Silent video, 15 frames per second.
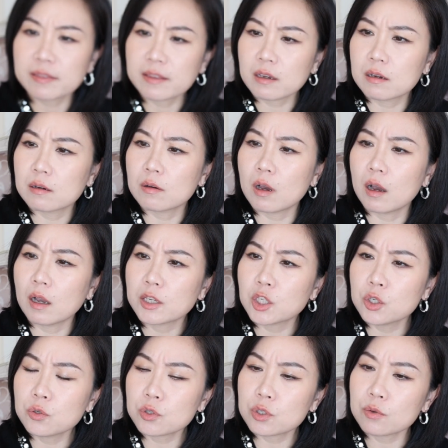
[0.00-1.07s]
think I
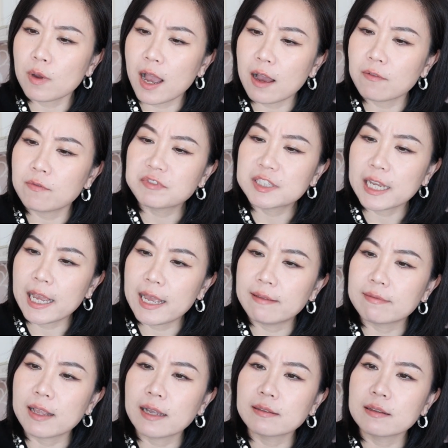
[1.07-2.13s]
used to have
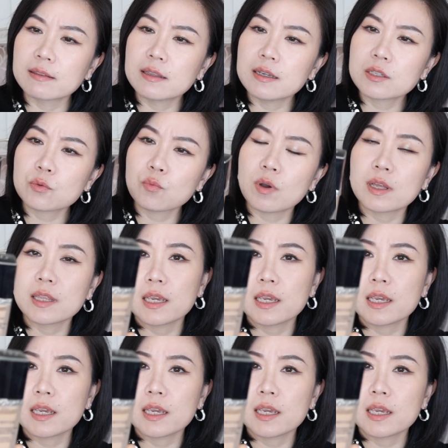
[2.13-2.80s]
10 and this one